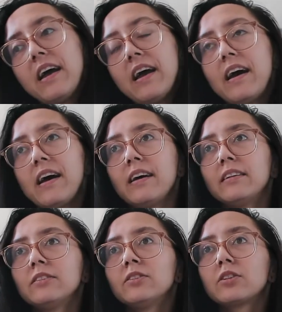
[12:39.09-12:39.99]

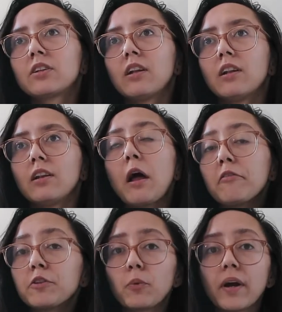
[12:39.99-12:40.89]
and
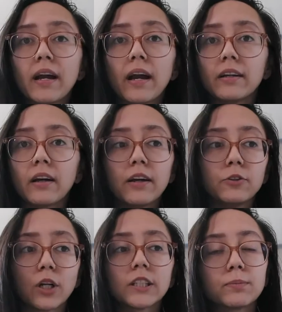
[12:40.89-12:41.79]
love the way I
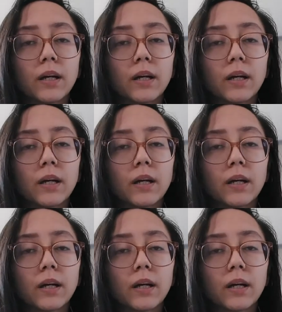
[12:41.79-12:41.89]
dress